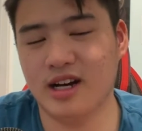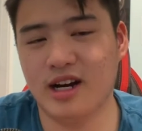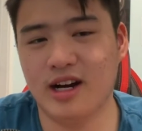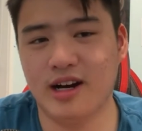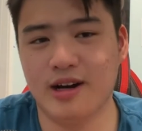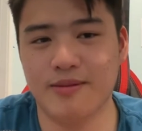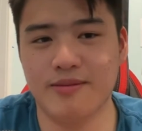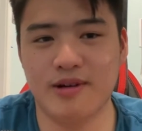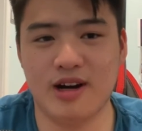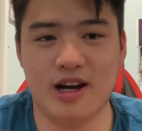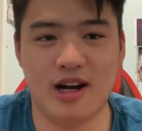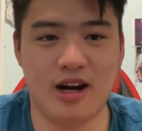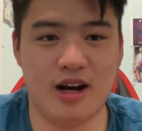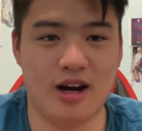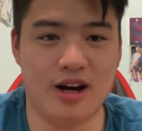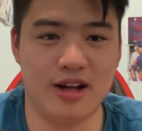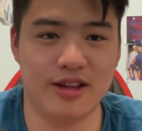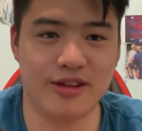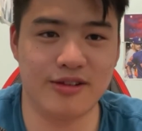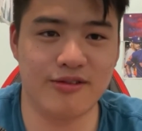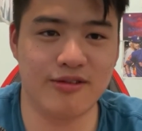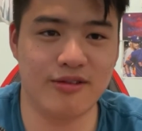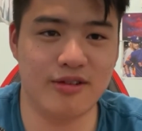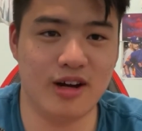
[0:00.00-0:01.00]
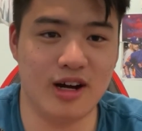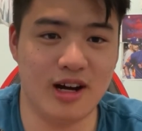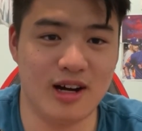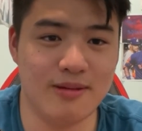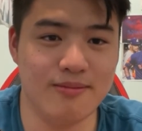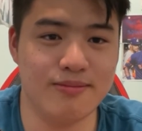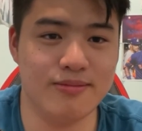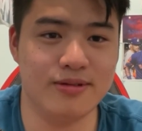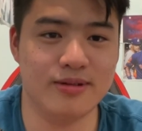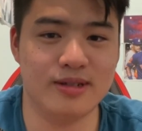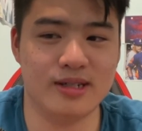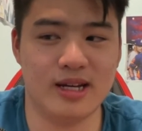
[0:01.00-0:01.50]
on the
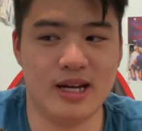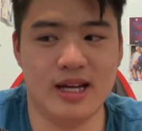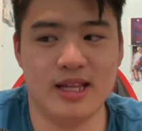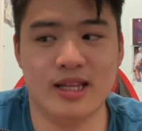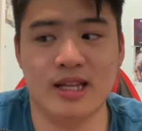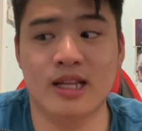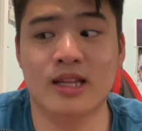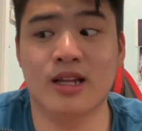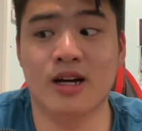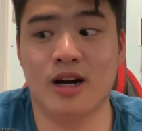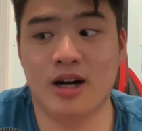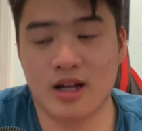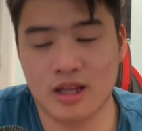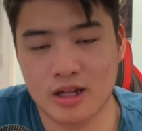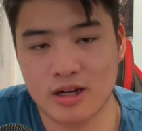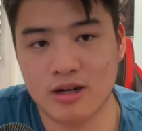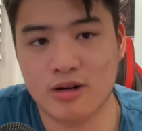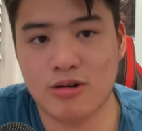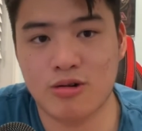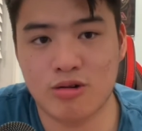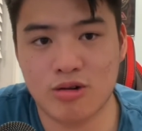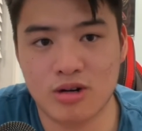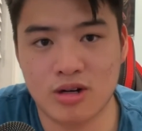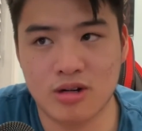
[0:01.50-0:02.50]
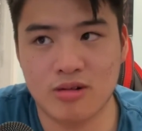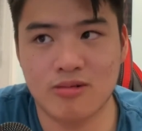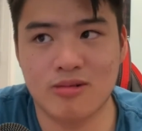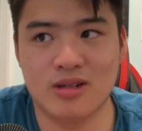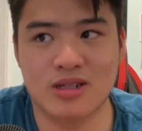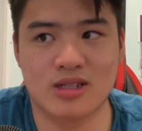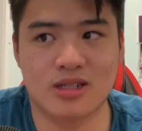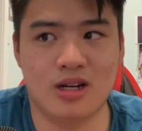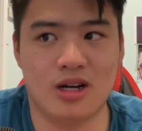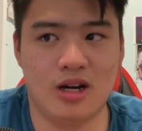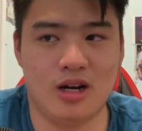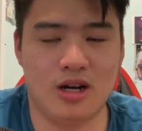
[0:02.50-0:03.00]
ump, and then the other quarter
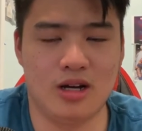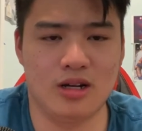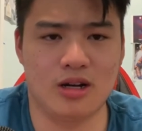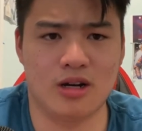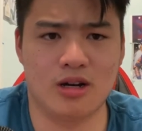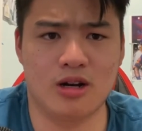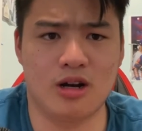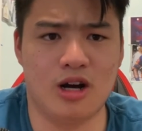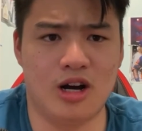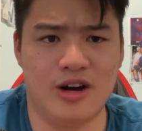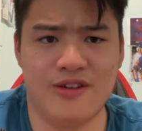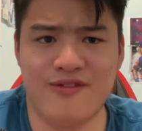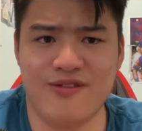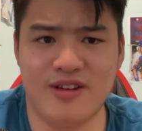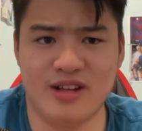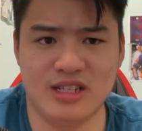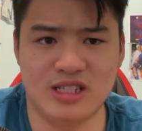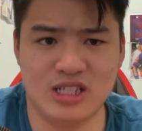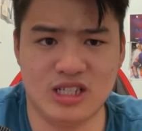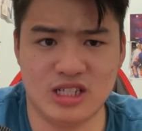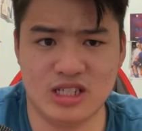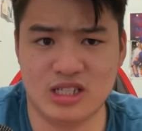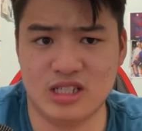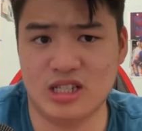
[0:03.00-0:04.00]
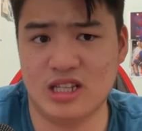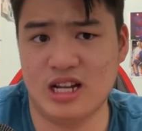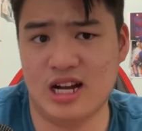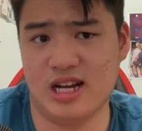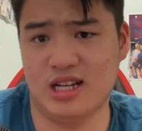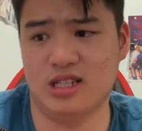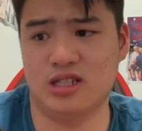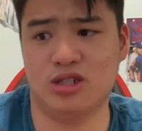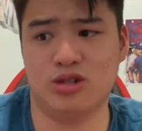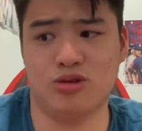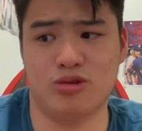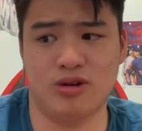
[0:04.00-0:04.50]
was on our offense, just
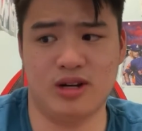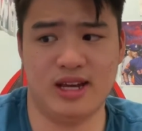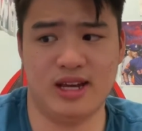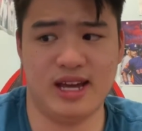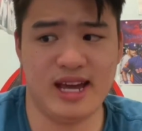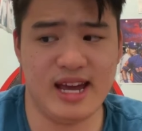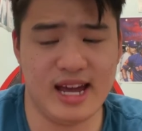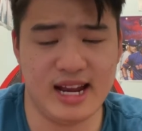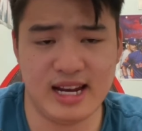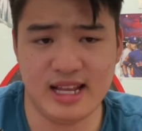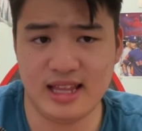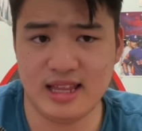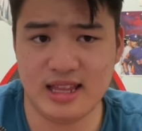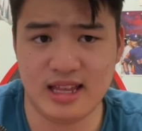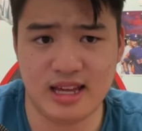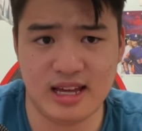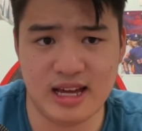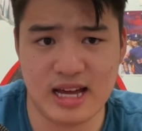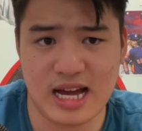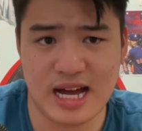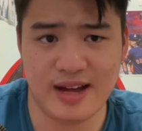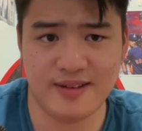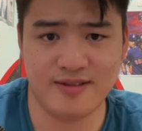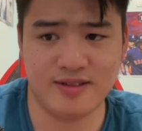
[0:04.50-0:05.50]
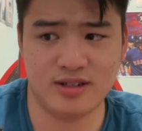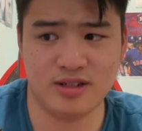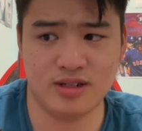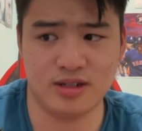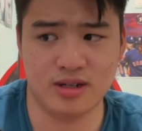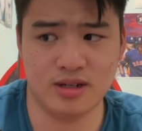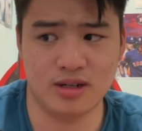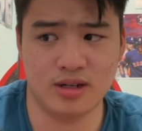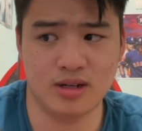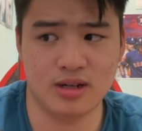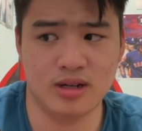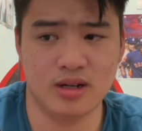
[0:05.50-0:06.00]
not scoring anything
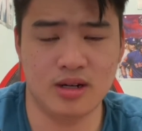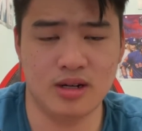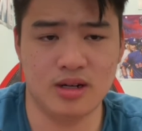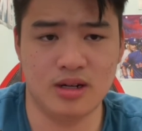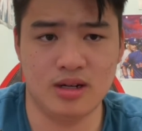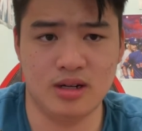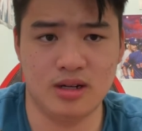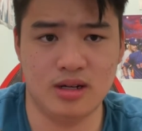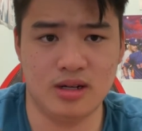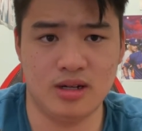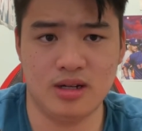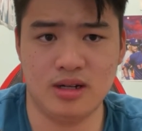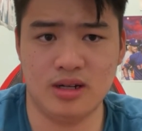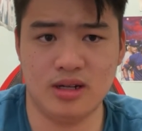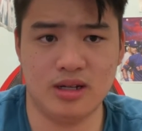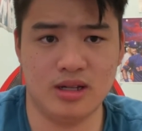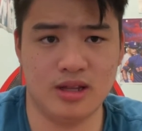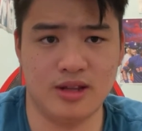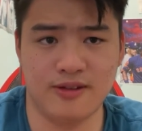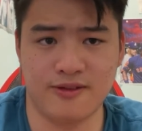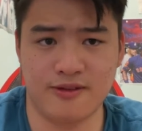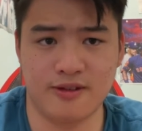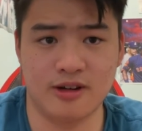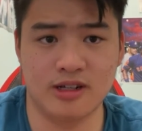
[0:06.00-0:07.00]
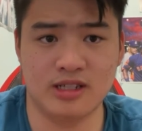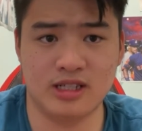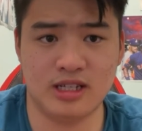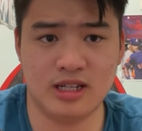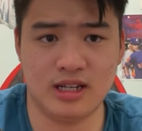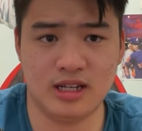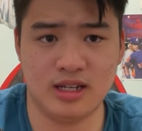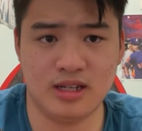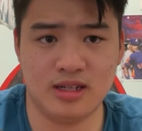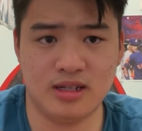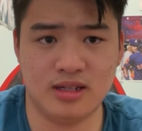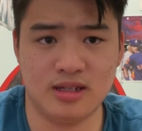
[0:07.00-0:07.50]
after the first
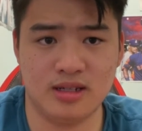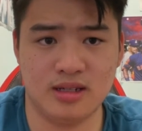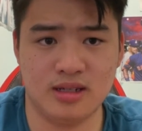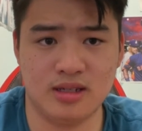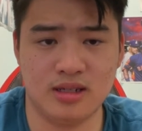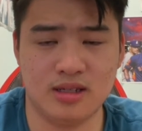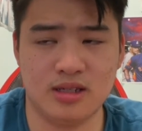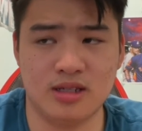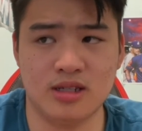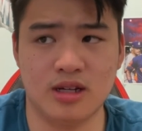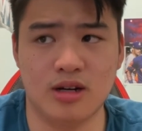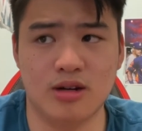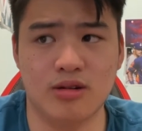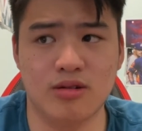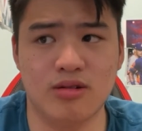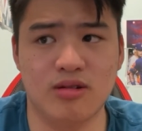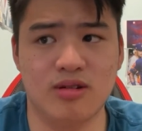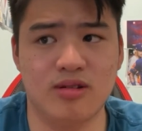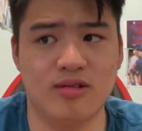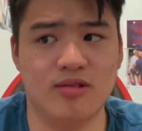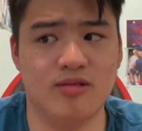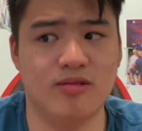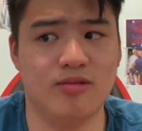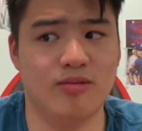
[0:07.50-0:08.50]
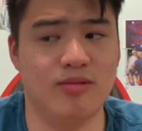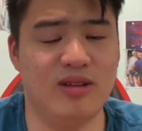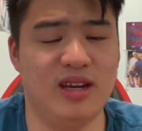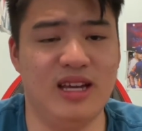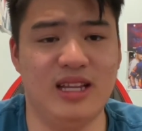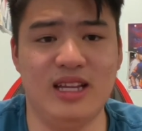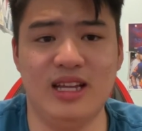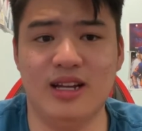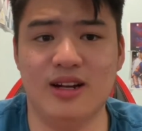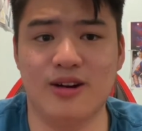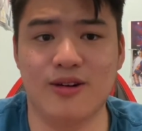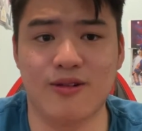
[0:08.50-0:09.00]
inning. So we
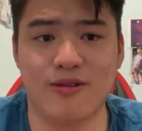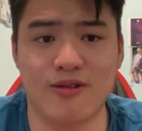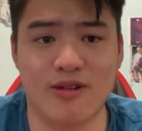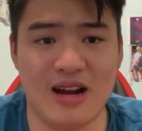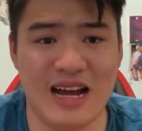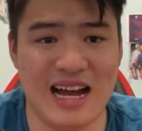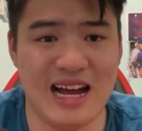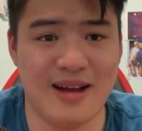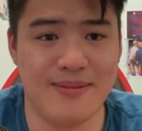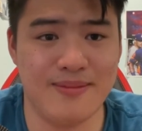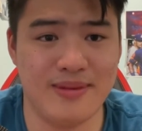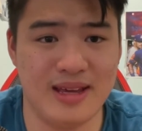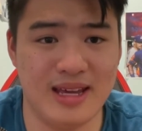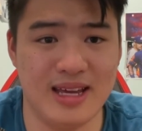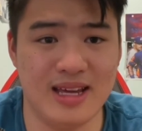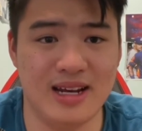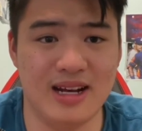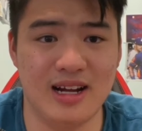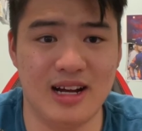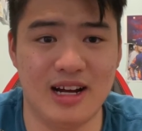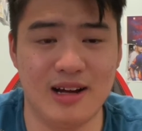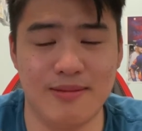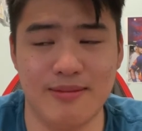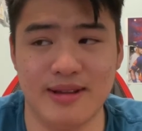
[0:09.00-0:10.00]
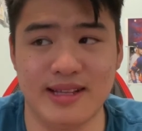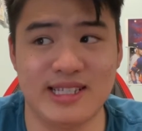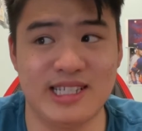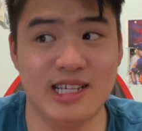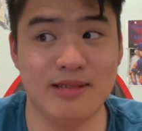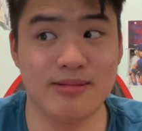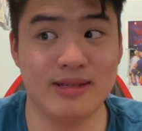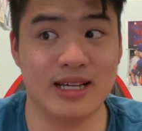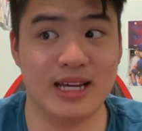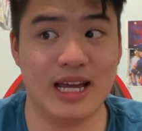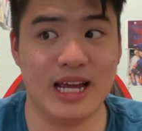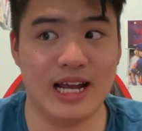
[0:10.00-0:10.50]
need to wrap it up. It
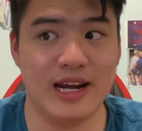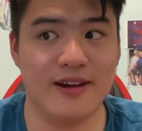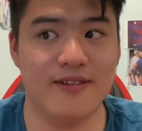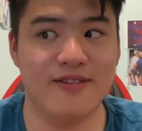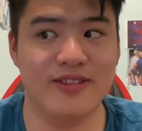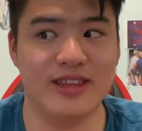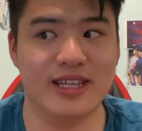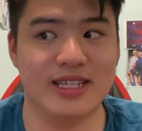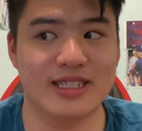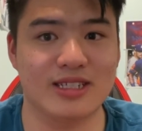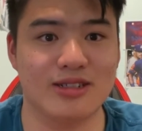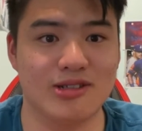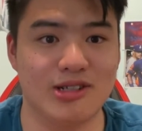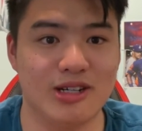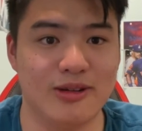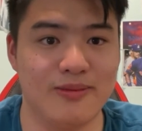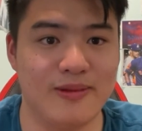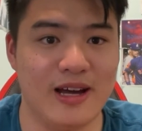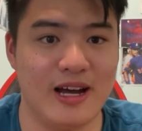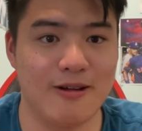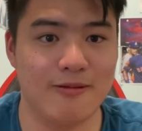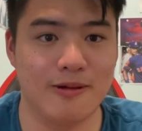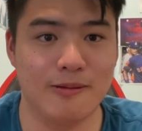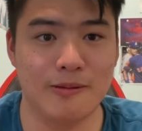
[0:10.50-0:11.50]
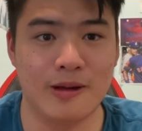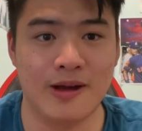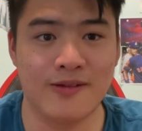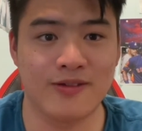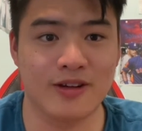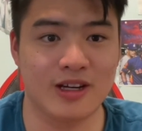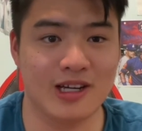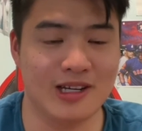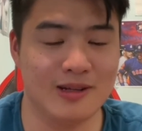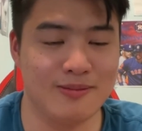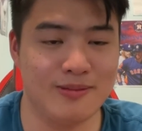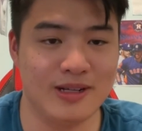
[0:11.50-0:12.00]
seems like everything's going bad. When we have a
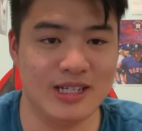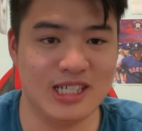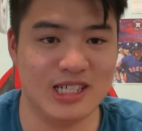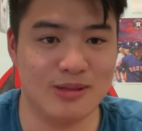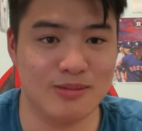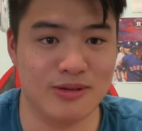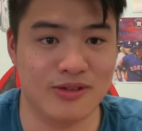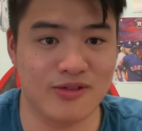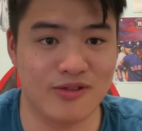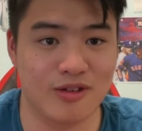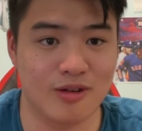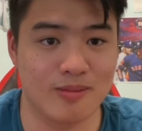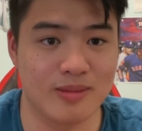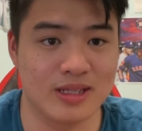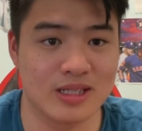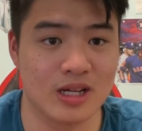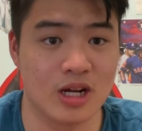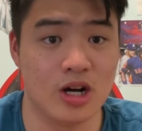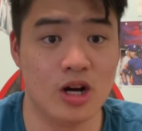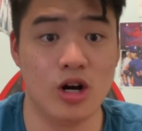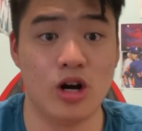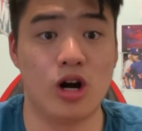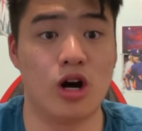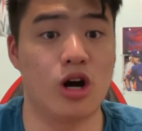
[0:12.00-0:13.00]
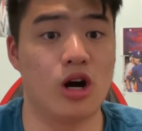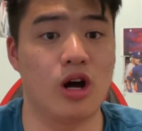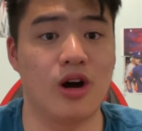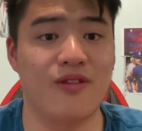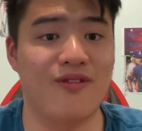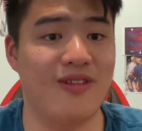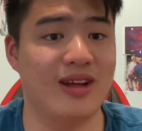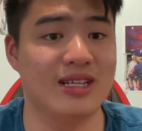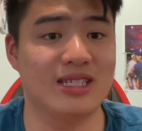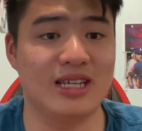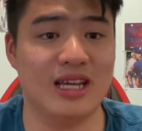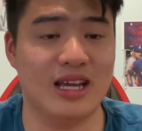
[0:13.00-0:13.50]
good pitching performance, our
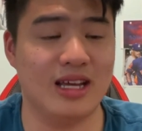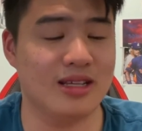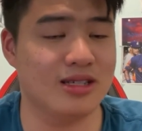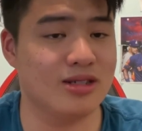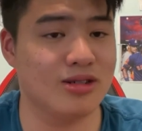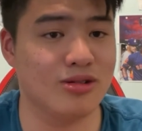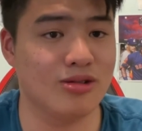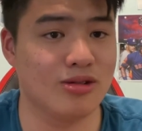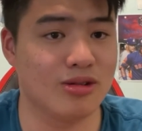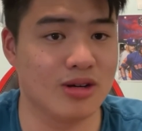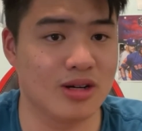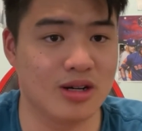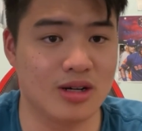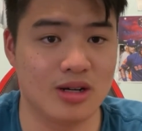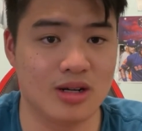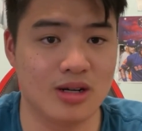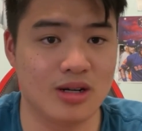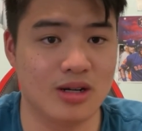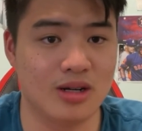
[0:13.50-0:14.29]
offense can't score,